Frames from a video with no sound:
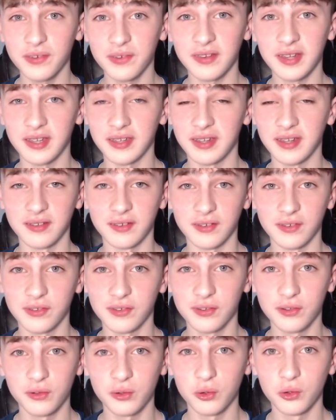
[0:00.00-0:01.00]
They didn't
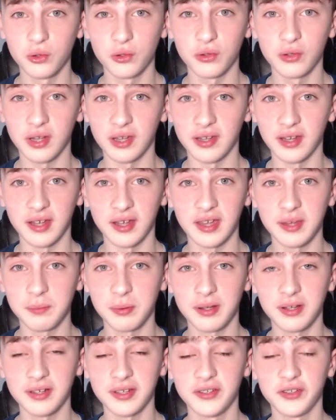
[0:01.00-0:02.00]
score, they didn't keep a
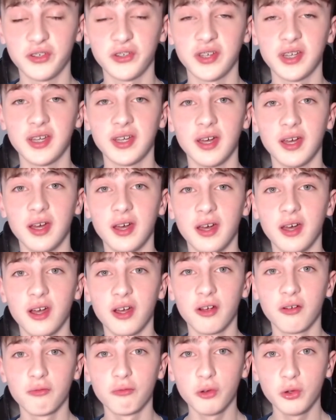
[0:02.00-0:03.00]
clean sheet.
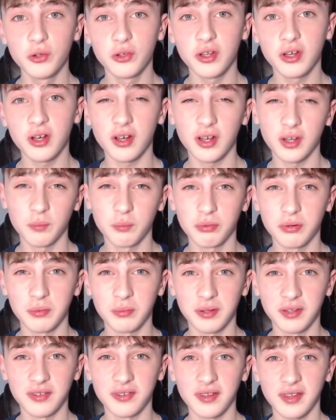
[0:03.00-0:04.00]
Rudiger, I'd probably
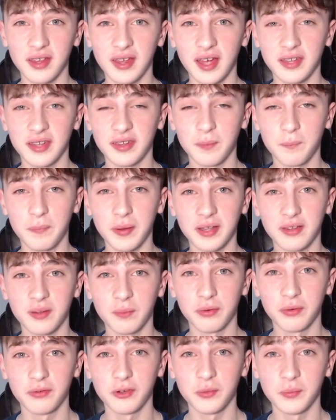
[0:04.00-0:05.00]
say, had the better
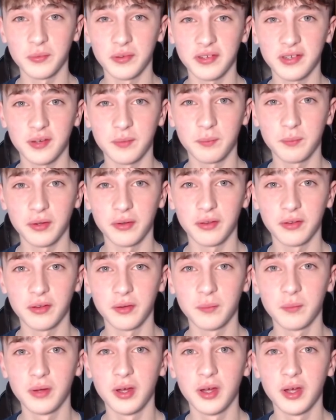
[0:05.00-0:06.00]
performance out of both of
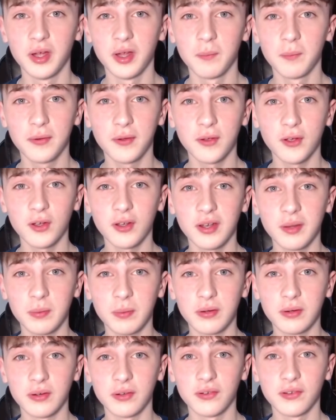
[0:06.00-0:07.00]
them, purely
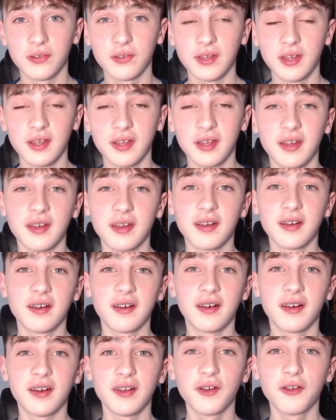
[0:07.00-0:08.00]
because
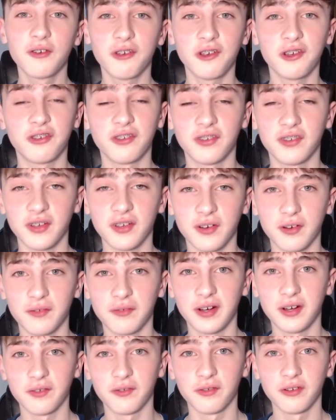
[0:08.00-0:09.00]
I know Christensen got
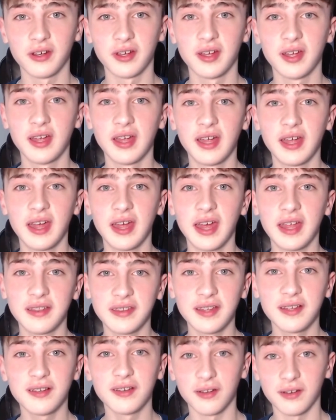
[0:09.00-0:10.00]
fouled for it. It
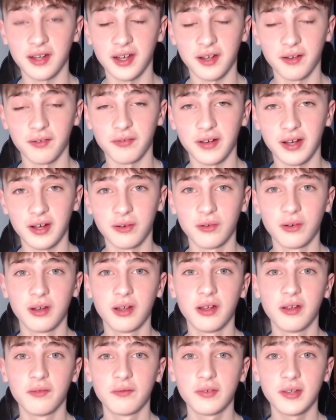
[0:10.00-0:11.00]
did look like a foul.
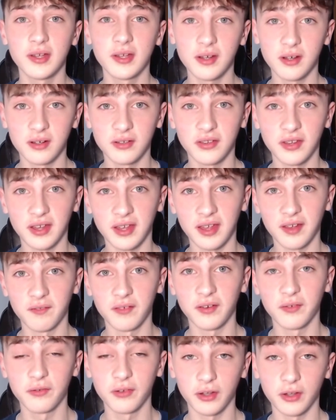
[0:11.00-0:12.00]
VAR didn't give it
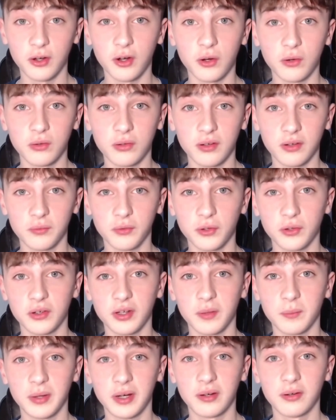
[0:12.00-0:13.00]
for the goal I'm talking
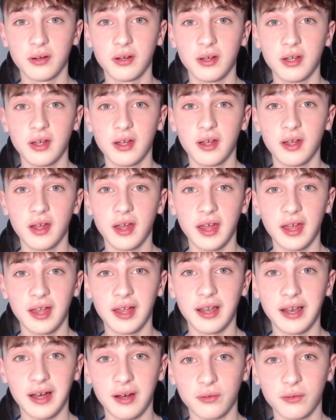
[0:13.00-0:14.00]
about. It
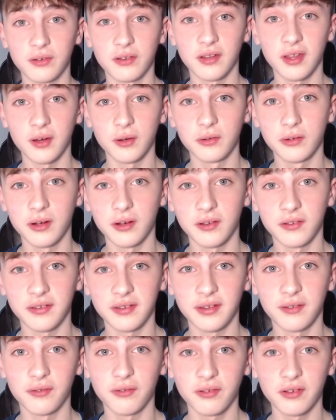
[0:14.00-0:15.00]
allowed El Ghazi
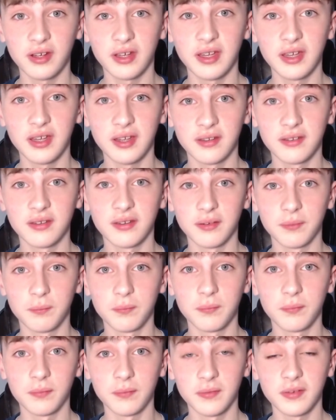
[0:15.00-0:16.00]
to
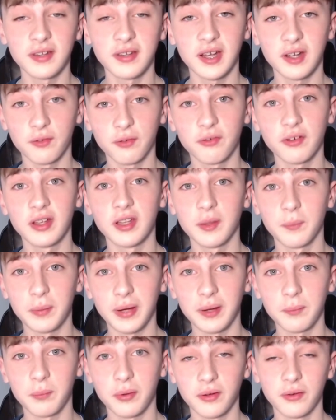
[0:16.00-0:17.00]
stand free at the
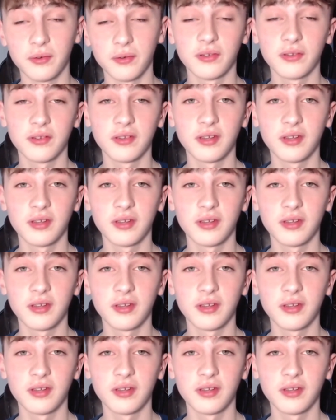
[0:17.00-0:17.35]
back post.